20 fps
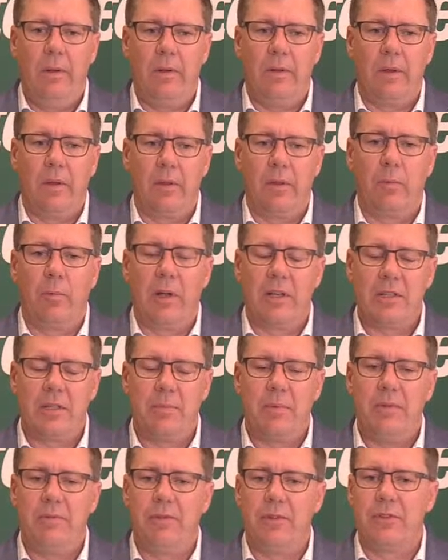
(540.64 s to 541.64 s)
the
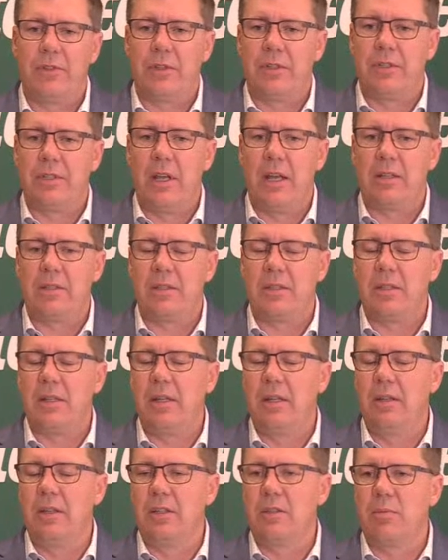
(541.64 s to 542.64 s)
recipe for success
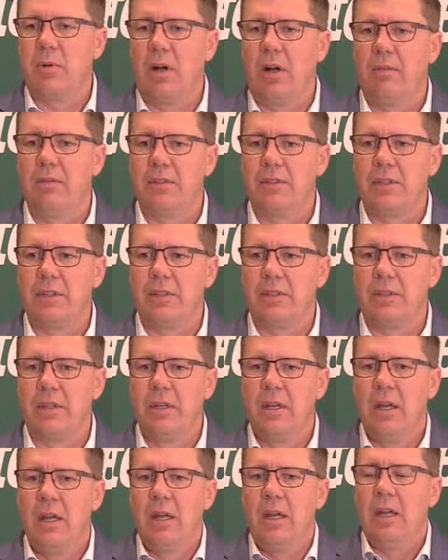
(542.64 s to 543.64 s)
in this province is,
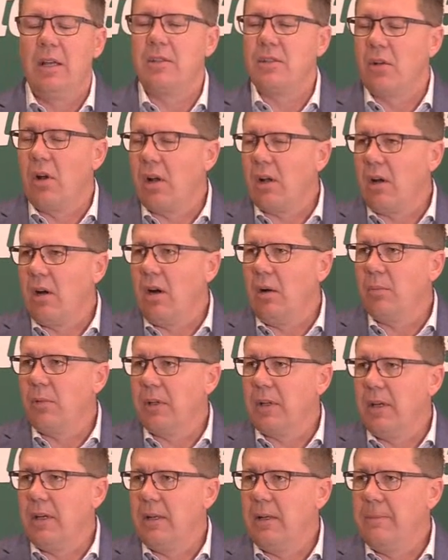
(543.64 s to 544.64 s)
it's not
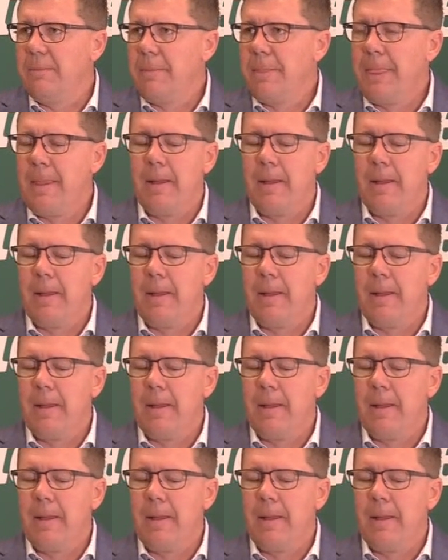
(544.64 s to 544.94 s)
complicated.